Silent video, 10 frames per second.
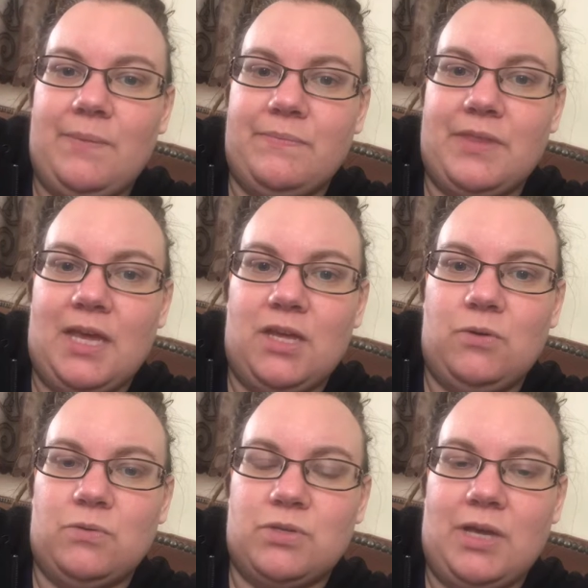They
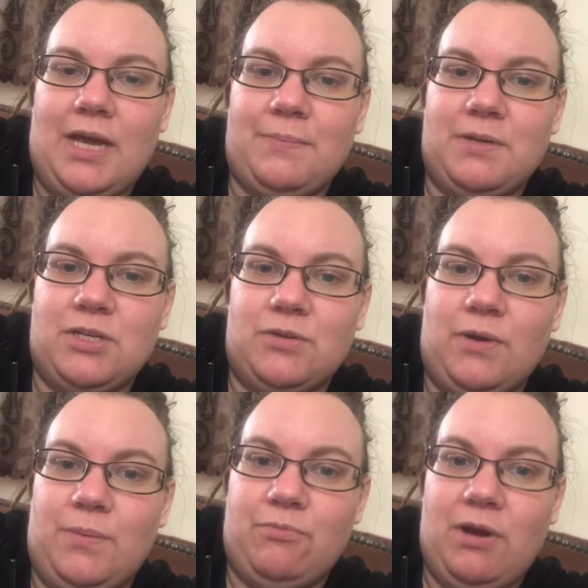also had me do
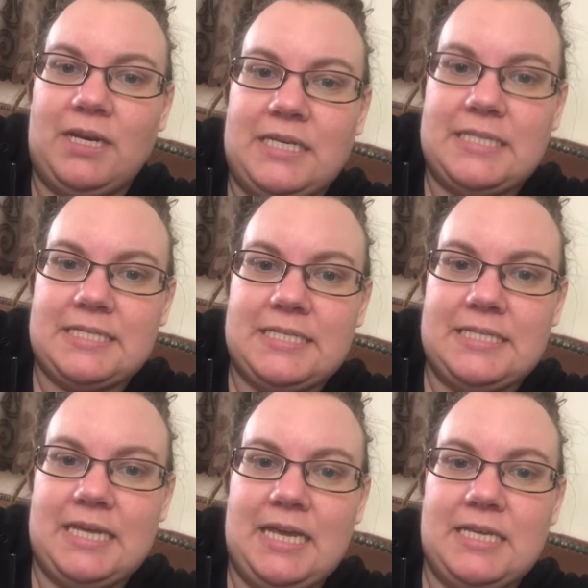a pregnancy
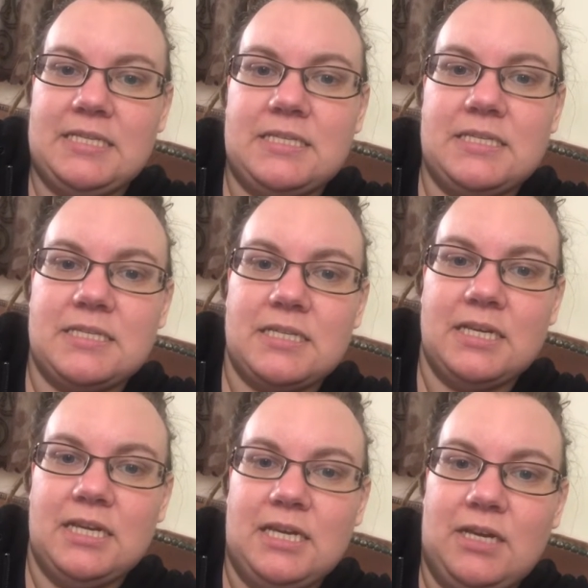test,
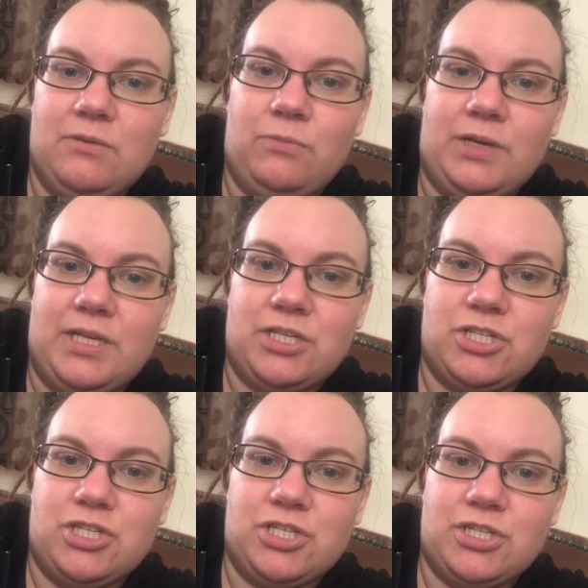
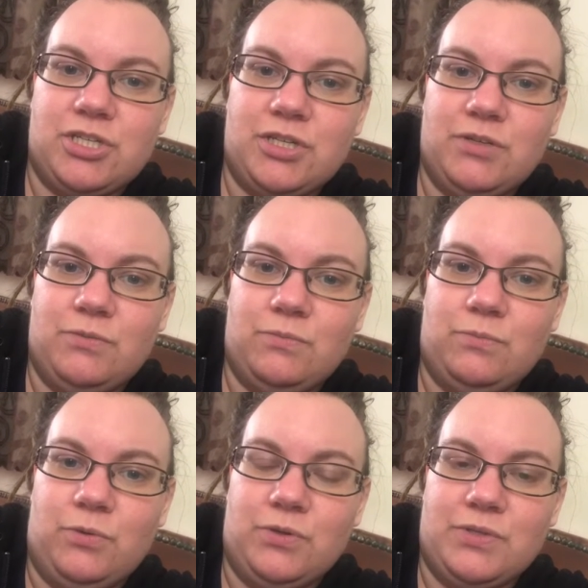which
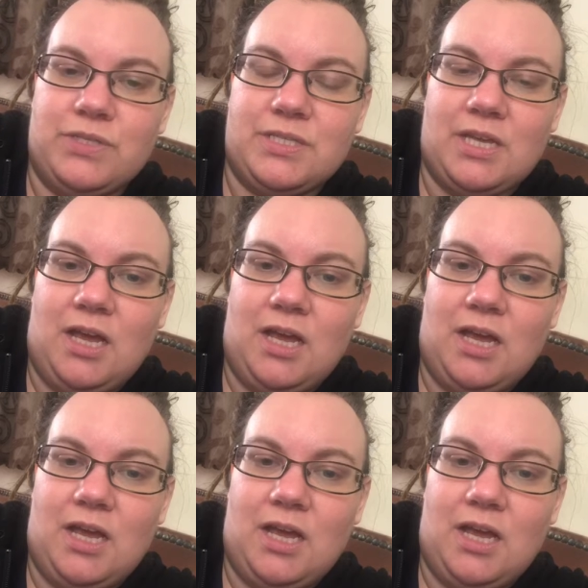was